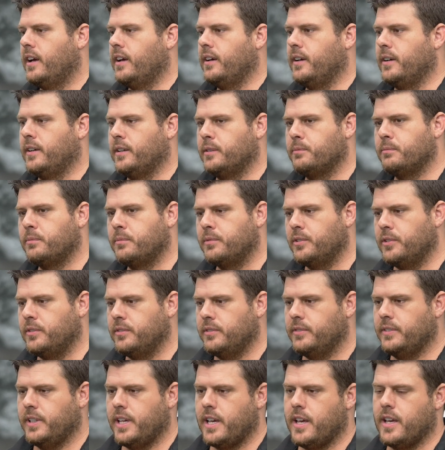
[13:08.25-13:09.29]
Um,
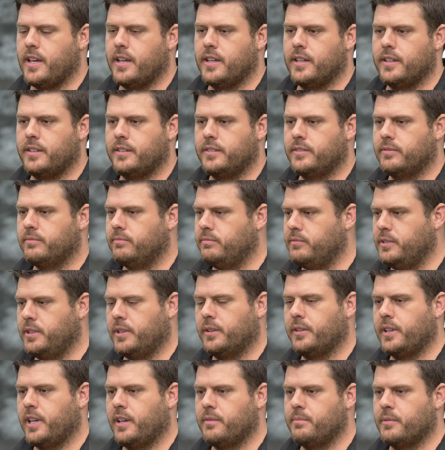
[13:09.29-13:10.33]
and you
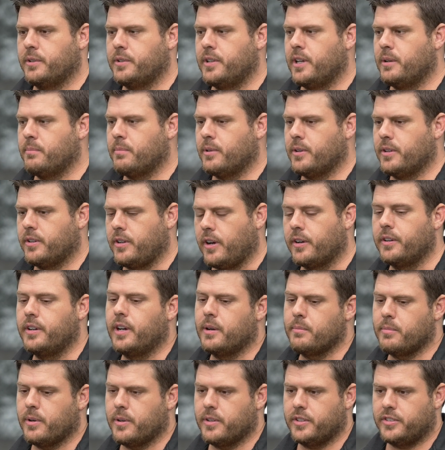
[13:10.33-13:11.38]
know gave them their number our
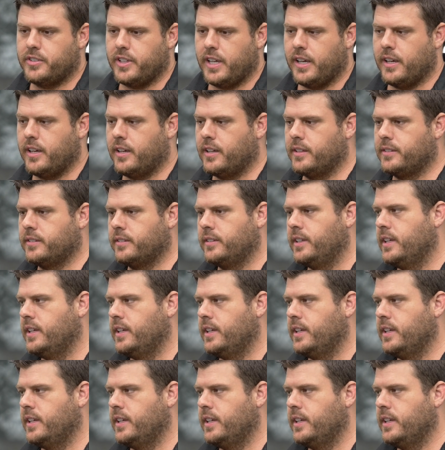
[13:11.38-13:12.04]
numbers and